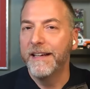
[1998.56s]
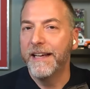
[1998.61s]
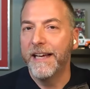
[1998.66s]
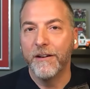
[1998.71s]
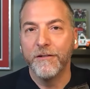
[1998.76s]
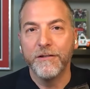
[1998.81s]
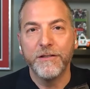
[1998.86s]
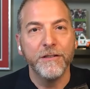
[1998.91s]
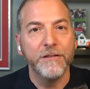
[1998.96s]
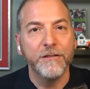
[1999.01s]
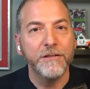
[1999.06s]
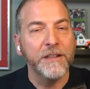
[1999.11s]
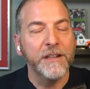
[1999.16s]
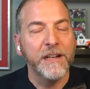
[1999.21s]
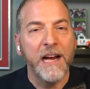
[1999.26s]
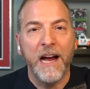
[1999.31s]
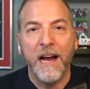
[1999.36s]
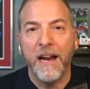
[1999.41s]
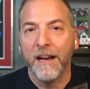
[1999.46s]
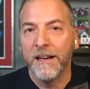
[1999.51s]
Susan
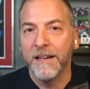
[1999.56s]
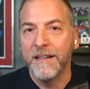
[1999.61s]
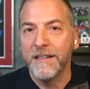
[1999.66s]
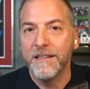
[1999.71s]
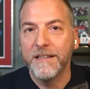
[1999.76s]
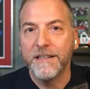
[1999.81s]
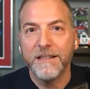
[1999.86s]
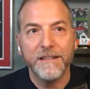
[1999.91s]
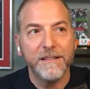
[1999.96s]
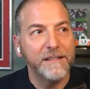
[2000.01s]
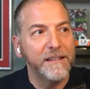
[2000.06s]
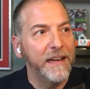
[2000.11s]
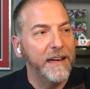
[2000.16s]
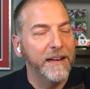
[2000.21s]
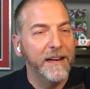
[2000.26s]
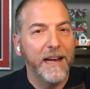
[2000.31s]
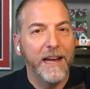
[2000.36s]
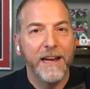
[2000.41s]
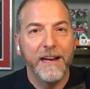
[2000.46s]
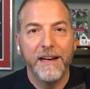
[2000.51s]
Collins
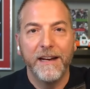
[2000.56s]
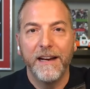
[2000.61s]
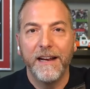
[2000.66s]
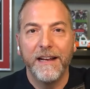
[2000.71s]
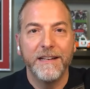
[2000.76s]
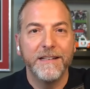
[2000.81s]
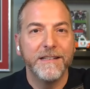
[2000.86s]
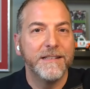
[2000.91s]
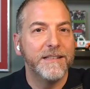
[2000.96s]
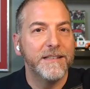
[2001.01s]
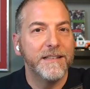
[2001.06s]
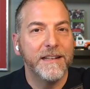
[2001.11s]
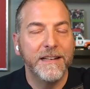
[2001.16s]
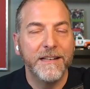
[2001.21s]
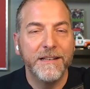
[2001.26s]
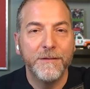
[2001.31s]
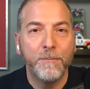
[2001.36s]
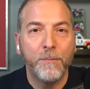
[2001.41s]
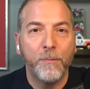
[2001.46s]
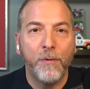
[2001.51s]
and is
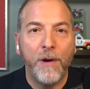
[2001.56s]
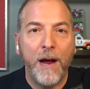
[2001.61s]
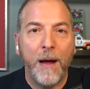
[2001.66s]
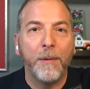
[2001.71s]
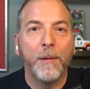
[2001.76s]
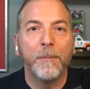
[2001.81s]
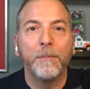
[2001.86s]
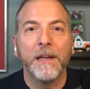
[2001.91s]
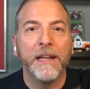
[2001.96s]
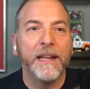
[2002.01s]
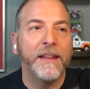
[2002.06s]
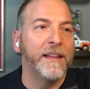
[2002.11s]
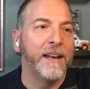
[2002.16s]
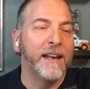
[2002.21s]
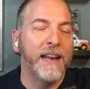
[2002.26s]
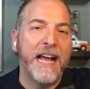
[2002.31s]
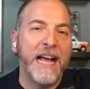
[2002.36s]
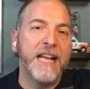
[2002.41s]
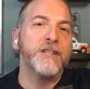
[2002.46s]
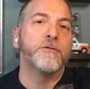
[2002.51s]
probably the
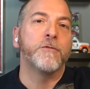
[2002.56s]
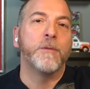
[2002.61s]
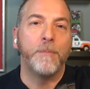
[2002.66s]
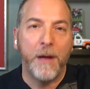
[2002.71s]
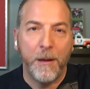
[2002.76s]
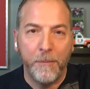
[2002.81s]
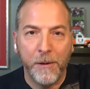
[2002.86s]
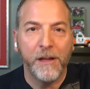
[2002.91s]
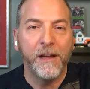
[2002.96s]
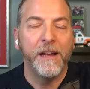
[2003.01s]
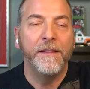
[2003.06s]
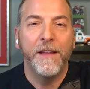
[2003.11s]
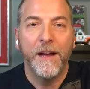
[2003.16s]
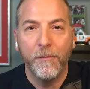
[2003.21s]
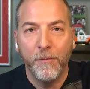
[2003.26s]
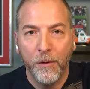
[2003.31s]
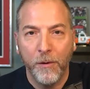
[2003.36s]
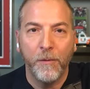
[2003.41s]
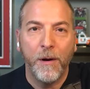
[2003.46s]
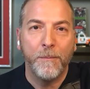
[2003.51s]
last Republican that
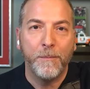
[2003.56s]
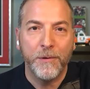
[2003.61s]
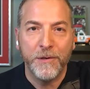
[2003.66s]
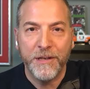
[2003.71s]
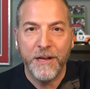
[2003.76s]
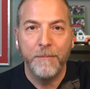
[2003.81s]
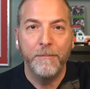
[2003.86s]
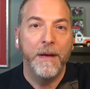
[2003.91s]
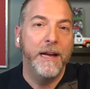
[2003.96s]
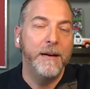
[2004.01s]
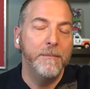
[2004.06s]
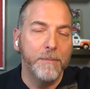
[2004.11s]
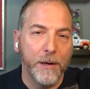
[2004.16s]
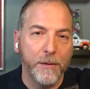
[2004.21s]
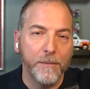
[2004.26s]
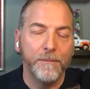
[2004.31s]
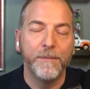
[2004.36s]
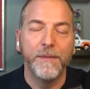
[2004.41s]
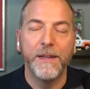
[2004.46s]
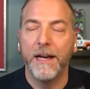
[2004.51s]
will represent Maine, but
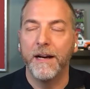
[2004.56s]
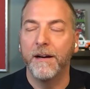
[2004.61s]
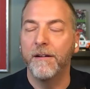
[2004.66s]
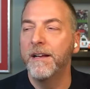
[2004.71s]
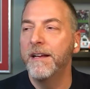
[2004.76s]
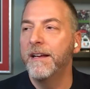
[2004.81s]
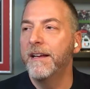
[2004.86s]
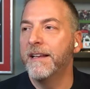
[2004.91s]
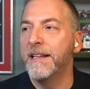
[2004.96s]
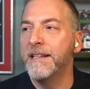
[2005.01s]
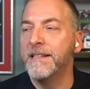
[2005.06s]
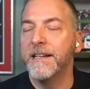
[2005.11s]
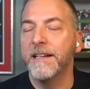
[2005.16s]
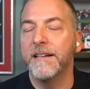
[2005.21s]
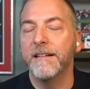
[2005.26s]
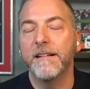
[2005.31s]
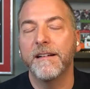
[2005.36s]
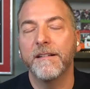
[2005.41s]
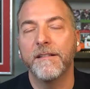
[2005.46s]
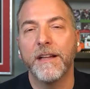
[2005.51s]
at least
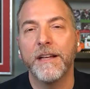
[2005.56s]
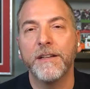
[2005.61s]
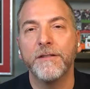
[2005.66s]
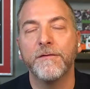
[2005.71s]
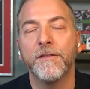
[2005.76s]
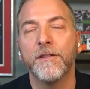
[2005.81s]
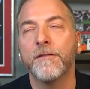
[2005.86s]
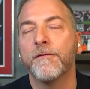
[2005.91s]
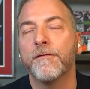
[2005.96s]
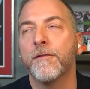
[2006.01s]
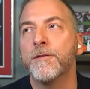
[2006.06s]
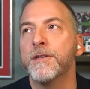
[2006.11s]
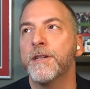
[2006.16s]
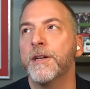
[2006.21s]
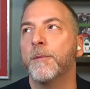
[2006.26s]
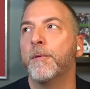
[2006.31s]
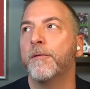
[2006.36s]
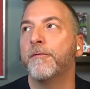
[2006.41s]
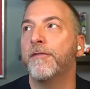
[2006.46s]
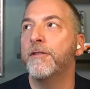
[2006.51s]
for the
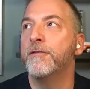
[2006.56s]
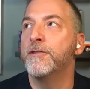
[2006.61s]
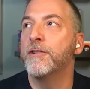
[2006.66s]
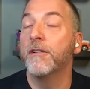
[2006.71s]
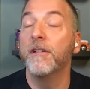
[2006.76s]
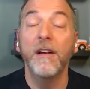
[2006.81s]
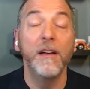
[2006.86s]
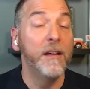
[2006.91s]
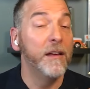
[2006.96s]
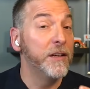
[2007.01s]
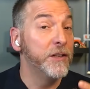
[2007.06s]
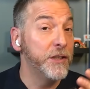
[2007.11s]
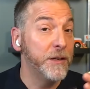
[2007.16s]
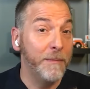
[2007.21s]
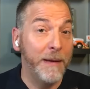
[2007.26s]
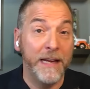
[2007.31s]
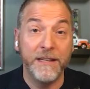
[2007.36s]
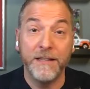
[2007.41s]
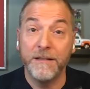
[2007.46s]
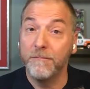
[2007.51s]
foreseeable future, she
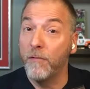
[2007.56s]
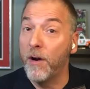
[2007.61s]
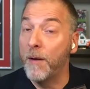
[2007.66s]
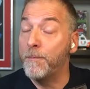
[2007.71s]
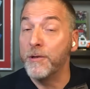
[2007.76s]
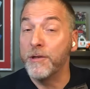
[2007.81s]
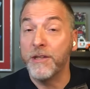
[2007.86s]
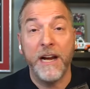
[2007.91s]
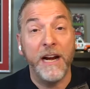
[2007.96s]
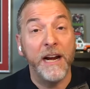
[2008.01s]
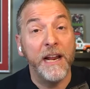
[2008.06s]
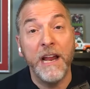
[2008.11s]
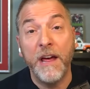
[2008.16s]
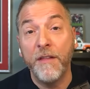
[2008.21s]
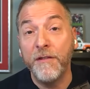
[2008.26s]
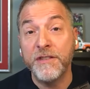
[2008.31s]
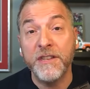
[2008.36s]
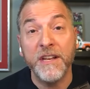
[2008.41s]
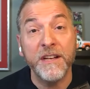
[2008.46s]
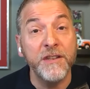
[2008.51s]
may represent it
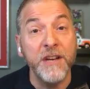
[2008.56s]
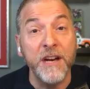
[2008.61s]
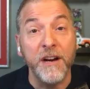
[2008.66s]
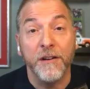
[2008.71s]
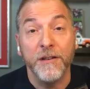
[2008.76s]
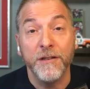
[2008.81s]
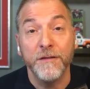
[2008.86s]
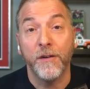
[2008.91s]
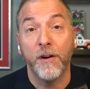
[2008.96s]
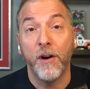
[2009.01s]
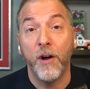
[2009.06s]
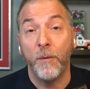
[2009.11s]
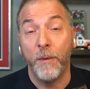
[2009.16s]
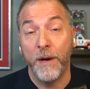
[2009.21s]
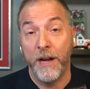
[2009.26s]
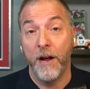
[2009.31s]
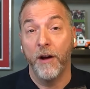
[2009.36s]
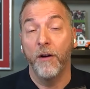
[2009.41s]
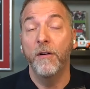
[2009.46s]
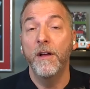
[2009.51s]
another 6 years for all we
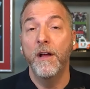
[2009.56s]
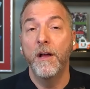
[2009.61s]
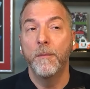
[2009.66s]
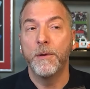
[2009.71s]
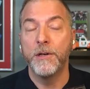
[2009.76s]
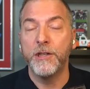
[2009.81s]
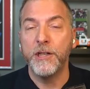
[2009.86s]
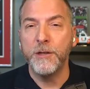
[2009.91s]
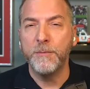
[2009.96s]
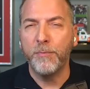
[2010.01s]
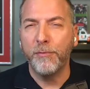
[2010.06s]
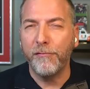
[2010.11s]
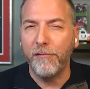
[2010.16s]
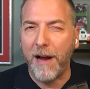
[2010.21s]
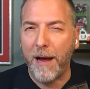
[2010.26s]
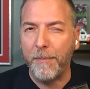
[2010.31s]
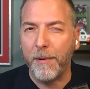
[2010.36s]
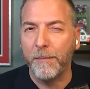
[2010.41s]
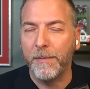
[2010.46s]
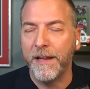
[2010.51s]
know, but she's
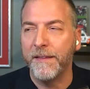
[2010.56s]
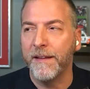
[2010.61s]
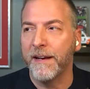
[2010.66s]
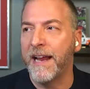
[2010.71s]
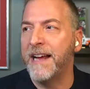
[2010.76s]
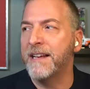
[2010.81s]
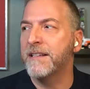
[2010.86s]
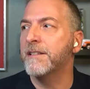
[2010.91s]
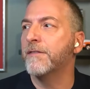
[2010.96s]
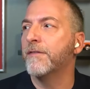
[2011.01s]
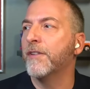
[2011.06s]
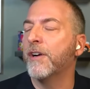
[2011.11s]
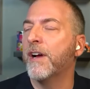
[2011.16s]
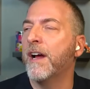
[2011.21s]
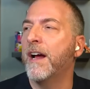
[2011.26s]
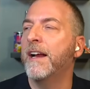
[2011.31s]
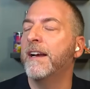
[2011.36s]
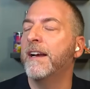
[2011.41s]
probably the last of her kind.